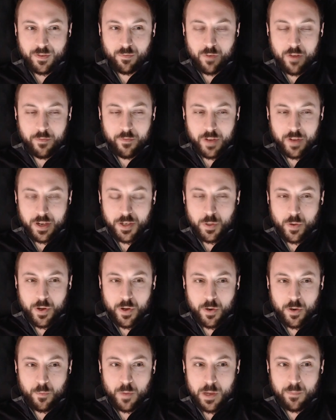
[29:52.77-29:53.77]
roughly
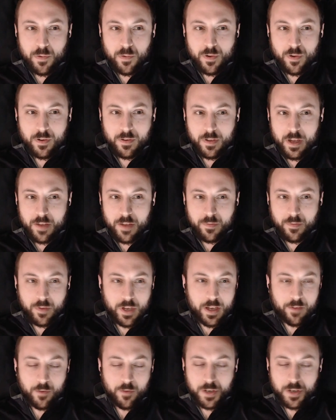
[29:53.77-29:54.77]
200 people,
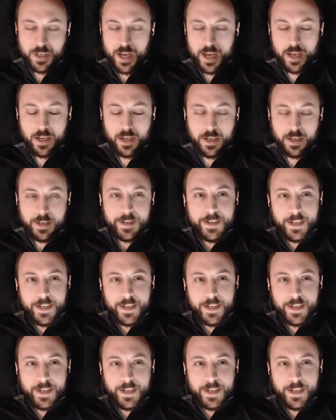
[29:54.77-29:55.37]
give or take.